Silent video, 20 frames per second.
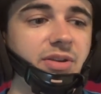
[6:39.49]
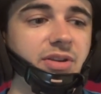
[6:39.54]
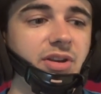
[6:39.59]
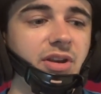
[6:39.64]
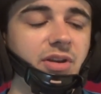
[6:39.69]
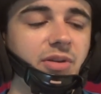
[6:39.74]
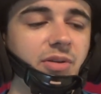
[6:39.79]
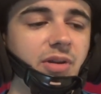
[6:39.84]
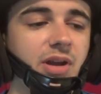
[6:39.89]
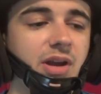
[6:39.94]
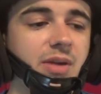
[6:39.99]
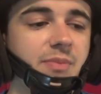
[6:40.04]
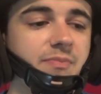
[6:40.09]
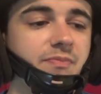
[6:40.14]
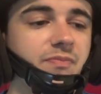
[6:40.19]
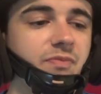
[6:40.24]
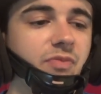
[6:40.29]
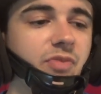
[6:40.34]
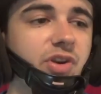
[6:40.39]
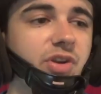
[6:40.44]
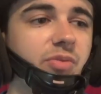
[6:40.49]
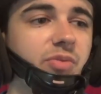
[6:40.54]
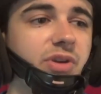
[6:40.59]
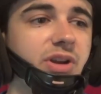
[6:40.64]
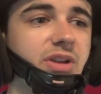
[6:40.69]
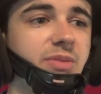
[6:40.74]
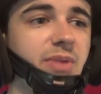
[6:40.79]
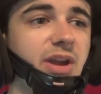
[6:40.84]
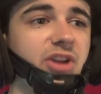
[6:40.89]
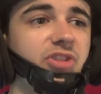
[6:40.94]
You know, um, would it
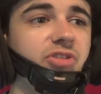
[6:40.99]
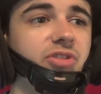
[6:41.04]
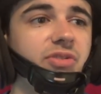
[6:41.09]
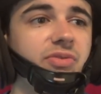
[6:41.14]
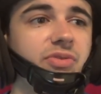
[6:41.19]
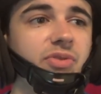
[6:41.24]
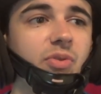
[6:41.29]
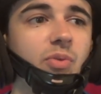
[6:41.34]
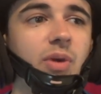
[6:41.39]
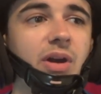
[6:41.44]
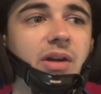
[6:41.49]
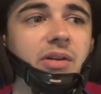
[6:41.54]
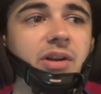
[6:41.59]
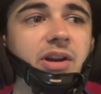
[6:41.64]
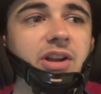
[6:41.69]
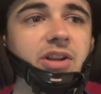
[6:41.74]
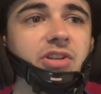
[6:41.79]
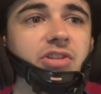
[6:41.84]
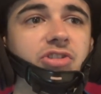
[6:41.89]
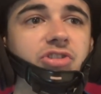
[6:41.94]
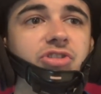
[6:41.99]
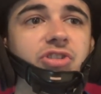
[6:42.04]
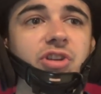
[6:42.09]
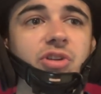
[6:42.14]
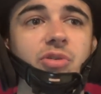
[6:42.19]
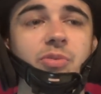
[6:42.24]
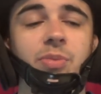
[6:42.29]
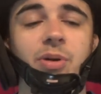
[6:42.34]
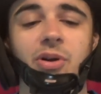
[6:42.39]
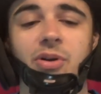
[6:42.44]
really matter if you're wearing a
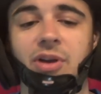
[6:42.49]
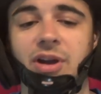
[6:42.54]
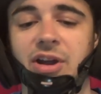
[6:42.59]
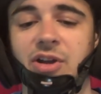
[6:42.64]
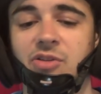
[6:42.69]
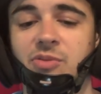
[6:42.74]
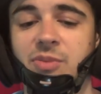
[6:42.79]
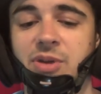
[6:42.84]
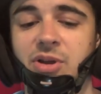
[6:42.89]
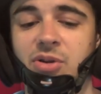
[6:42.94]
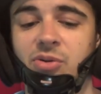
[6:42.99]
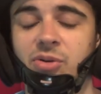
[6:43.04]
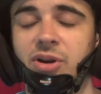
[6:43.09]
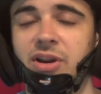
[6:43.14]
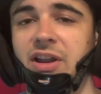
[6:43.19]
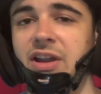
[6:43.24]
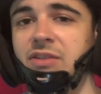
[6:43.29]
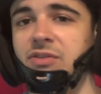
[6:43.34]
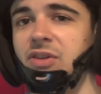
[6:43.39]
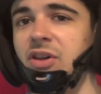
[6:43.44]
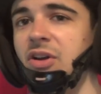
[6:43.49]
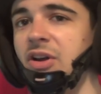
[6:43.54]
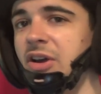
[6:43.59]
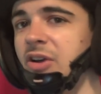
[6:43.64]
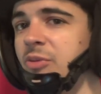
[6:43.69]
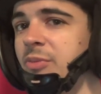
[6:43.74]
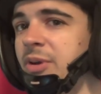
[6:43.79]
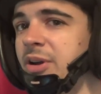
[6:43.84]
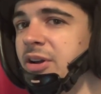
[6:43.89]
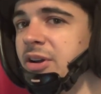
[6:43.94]
steel pot helmet or a Kevlar
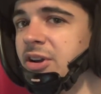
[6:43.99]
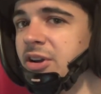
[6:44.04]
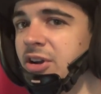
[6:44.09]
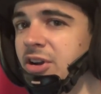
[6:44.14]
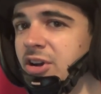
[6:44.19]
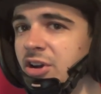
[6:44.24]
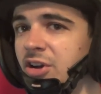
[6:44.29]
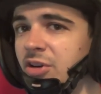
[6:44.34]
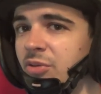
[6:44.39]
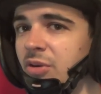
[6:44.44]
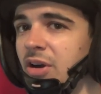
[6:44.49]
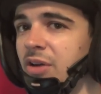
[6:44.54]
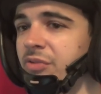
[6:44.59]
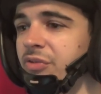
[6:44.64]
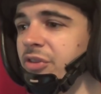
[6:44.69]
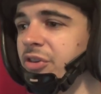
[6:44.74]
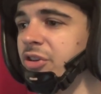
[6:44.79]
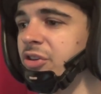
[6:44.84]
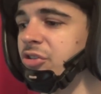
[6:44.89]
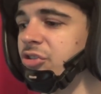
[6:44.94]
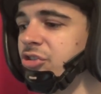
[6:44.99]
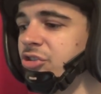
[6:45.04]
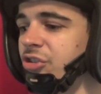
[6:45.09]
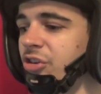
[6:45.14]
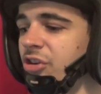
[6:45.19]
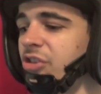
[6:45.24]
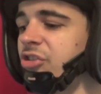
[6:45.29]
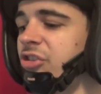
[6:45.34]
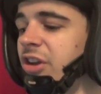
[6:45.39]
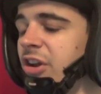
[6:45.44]
helmet rather than the
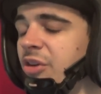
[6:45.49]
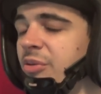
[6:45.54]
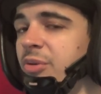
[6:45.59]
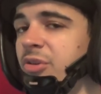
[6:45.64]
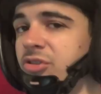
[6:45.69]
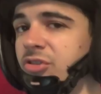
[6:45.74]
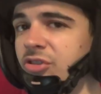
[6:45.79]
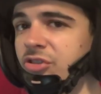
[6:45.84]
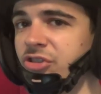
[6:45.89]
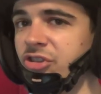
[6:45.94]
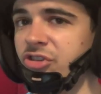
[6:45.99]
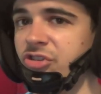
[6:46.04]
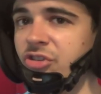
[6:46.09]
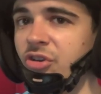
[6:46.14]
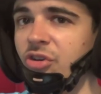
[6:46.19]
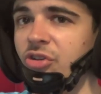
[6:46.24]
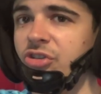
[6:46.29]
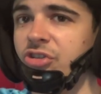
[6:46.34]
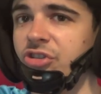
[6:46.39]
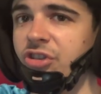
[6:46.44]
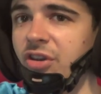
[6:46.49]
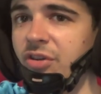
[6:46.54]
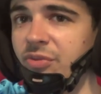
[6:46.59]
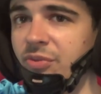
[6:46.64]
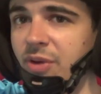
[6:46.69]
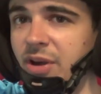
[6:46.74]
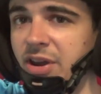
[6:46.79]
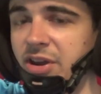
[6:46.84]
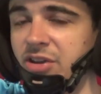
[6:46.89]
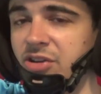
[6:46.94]
construction helmet? As long as it's not
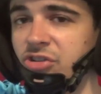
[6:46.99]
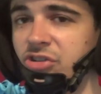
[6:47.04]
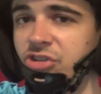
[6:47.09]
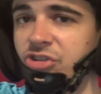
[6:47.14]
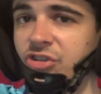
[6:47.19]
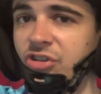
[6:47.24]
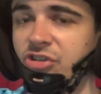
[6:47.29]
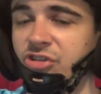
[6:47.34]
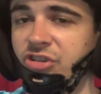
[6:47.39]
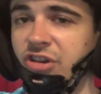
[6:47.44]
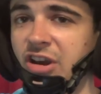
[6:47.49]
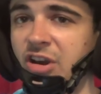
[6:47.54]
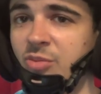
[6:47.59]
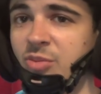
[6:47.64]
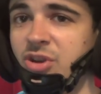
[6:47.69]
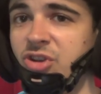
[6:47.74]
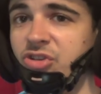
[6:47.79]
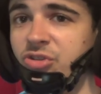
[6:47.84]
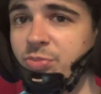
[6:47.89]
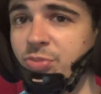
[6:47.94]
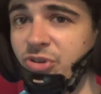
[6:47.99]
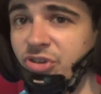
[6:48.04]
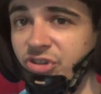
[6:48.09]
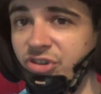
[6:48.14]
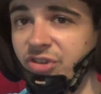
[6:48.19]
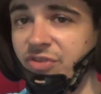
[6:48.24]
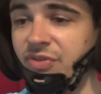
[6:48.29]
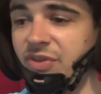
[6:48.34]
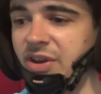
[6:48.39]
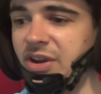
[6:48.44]
stuff where the construction helmet is
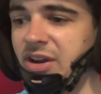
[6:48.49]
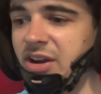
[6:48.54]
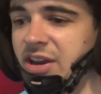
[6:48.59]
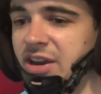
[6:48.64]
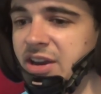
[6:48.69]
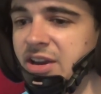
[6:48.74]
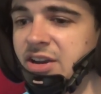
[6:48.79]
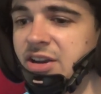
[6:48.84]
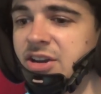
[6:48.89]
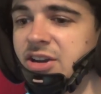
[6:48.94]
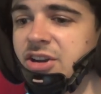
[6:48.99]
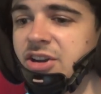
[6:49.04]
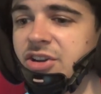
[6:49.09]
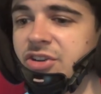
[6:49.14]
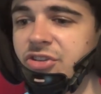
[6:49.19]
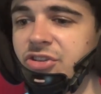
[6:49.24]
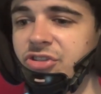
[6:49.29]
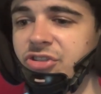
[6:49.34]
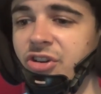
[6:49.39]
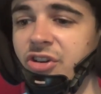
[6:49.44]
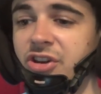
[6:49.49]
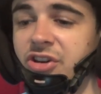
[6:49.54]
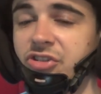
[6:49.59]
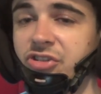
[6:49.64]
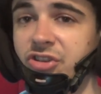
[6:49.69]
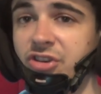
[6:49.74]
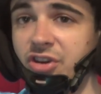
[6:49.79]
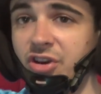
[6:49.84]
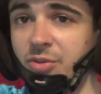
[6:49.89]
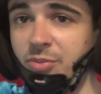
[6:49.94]
specifically designed
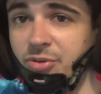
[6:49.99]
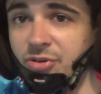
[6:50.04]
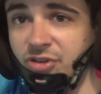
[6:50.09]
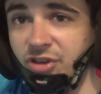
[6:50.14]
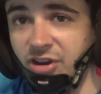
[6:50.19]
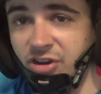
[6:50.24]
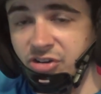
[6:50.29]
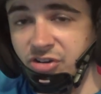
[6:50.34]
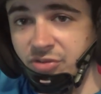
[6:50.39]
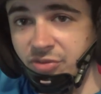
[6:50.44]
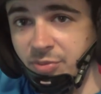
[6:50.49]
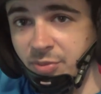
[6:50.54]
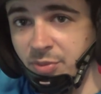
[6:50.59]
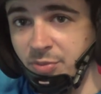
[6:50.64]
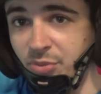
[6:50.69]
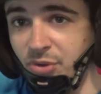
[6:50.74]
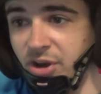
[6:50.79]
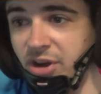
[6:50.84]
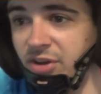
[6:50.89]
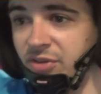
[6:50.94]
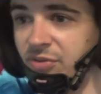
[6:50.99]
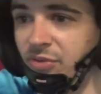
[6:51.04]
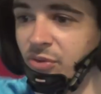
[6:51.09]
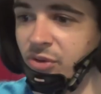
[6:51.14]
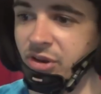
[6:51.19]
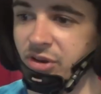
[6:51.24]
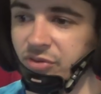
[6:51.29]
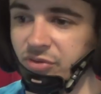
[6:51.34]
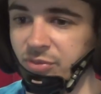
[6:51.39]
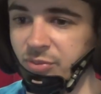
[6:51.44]
to, you know, protect you from a brick
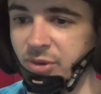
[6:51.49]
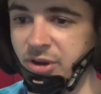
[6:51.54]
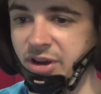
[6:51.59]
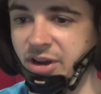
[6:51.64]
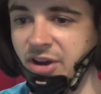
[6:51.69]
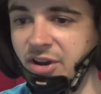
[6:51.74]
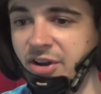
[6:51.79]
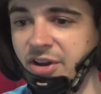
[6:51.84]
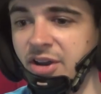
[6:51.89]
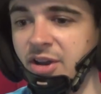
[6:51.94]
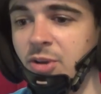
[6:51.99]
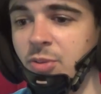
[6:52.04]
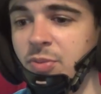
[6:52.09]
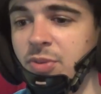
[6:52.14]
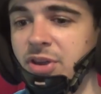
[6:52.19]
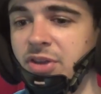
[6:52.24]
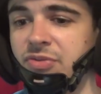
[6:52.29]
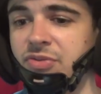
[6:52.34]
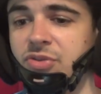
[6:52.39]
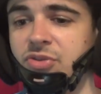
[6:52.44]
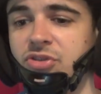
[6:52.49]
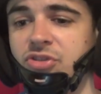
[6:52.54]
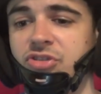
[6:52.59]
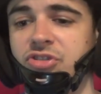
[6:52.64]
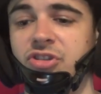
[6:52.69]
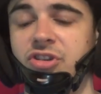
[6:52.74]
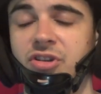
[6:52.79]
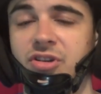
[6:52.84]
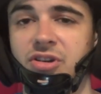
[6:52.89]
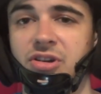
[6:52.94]
falling from really high up. But if you're
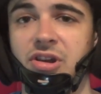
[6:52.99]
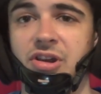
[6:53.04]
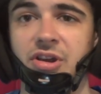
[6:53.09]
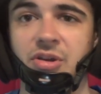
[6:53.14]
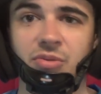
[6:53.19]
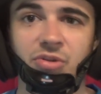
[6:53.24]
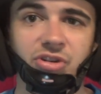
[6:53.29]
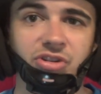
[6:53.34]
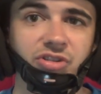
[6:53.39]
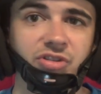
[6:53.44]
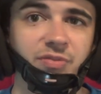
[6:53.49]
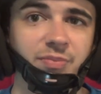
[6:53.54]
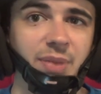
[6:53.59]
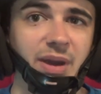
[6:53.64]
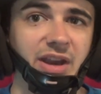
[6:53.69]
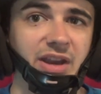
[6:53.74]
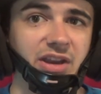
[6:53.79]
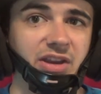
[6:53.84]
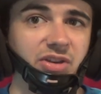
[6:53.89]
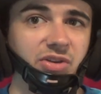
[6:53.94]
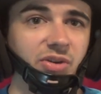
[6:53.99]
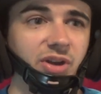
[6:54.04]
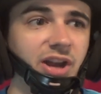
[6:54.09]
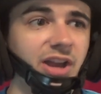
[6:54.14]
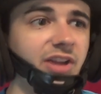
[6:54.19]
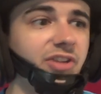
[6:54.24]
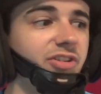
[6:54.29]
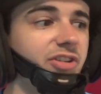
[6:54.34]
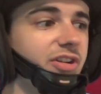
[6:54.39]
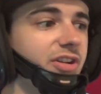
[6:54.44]
just at light risk of banging your
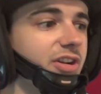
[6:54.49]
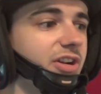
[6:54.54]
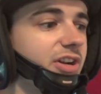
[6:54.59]
head,